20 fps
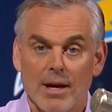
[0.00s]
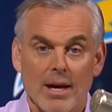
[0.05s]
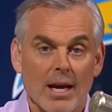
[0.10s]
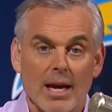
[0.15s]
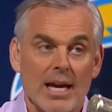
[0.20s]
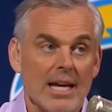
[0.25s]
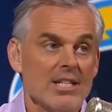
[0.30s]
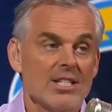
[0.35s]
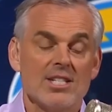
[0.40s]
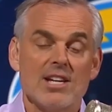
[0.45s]

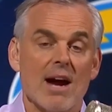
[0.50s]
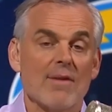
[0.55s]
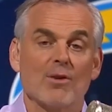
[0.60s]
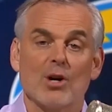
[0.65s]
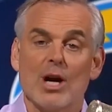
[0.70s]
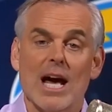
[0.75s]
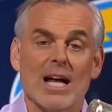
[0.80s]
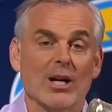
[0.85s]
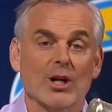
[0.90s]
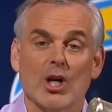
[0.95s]
He's
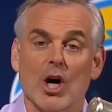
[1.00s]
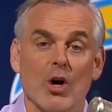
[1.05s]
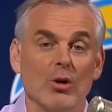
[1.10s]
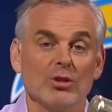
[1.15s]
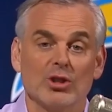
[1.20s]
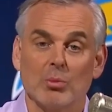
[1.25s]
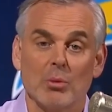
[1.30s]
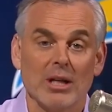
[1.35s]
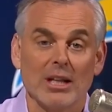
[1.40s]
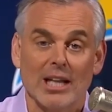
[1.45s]
never had a
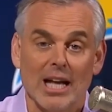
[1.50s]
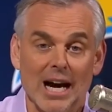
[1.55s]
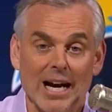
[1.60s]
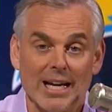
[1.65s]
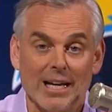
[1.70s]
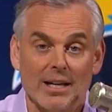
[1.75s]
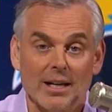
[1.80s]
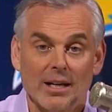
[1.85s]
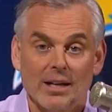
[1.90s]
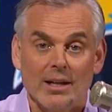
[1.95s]
coach we
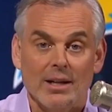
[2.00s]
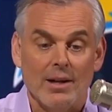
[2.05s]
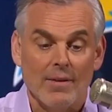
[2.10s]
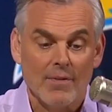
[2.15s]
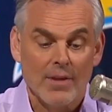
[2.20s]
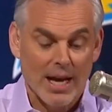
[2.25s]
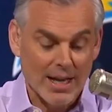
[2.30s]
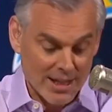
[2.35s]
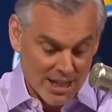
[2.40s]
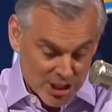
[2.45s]
like,
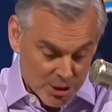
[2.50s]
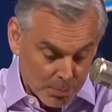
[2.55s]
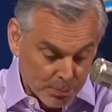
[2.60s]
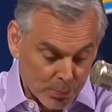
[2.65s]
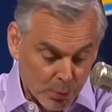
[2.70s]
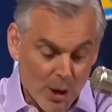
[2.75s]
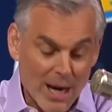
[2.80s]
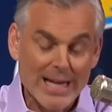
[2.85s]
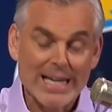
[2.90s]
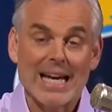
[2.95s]
and he's
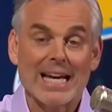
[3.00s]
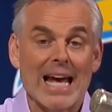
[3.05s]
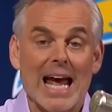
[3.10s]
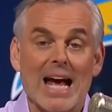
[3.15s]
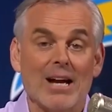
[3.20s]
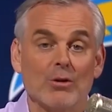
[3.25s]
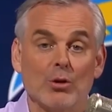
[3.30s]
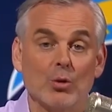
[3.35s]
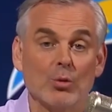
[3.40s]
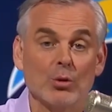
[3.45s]
breaking
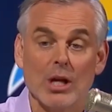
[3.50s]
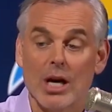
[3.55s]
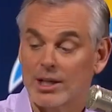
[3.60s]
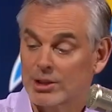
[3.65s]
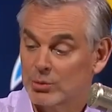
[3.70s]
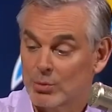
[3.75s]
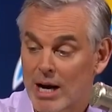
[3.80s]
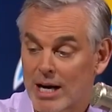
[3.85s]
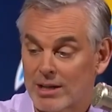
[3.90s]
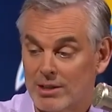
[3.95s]
Andrew
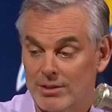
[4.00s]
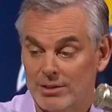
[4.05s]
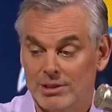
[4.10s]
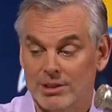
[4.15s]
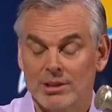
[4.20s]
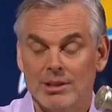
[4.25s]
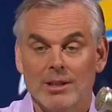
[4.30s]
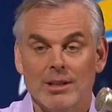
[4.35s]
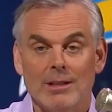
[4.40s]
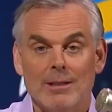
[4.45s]
Luck's
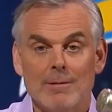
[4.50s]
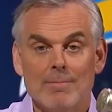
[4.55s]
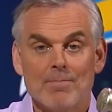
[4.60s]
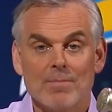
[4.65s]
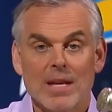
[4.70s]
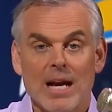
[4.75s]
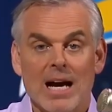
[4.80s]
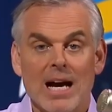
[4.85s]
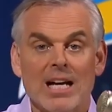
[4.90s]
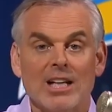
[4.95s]
records.
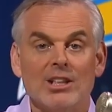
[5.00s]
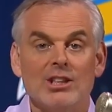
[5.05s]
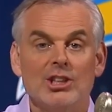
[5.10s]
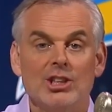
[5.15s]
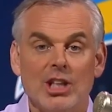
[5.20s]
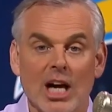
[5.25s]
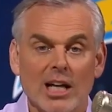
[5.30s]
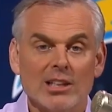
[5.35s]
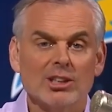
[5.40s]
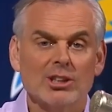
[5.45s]

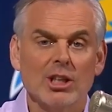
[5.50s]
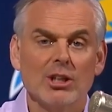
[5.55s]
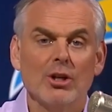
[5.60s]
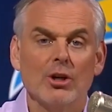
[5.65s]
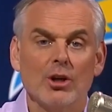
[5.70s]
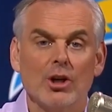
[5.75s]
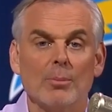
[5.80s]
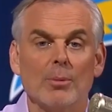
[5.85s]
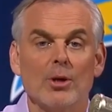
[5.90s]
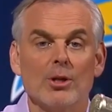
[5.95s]
Justin
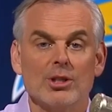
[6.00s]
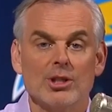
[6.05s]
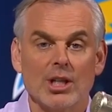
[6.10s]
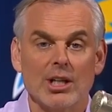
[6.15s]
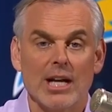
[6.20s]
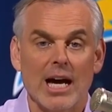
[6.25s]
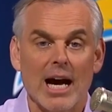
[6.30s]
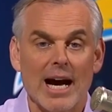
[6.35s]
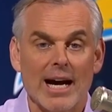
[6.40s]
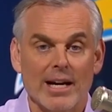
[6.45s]
Herbert
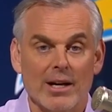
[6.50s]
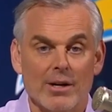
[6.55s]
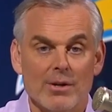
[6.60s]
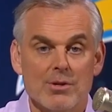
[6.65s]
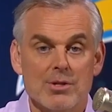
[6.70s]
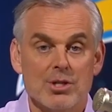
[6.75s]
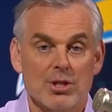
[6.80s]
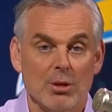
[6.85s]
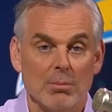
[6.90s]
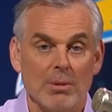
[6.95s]

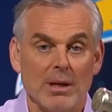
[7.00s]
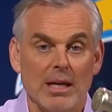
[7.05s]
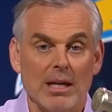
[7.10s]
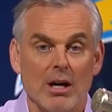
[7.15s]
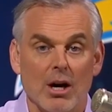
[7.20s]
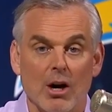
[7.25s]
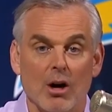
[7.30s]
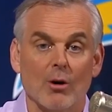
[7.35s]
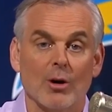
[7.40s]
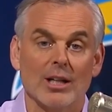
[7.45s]
deniers, to me,
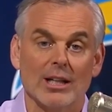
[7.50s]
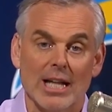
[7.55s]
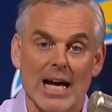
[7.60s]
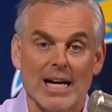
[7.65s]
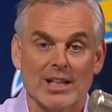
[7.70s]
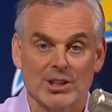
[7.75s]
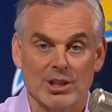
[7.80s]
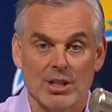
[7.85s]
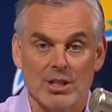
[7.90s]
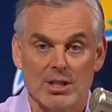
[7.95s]
are
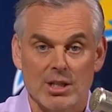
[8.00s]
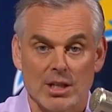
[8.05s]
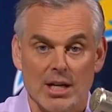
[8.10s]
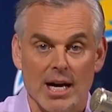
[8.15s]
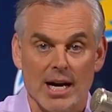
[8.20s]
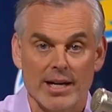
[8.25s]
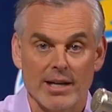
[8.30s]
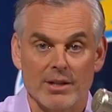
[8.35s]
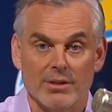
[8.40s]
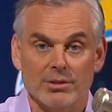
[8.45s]
election
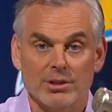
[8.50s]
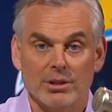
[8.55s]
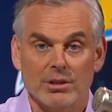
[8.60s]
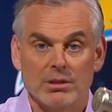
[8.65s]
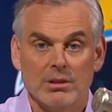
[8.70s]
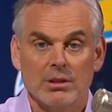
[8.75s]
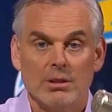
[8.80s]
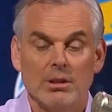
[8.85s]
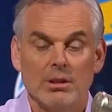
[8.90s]
deniers.